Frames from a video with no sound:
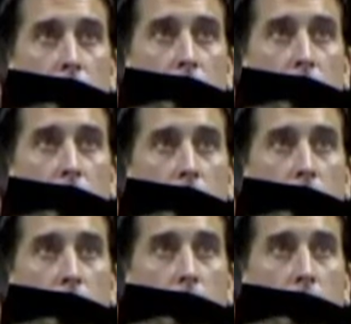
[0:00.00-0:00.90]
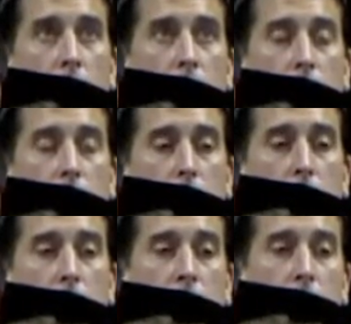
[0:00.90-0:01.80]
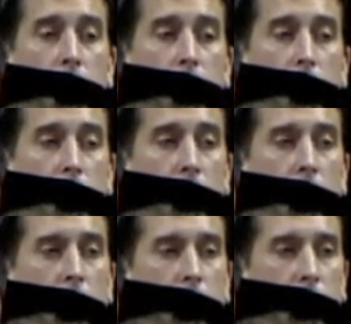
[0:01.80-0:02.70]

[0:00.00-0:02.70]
(silent)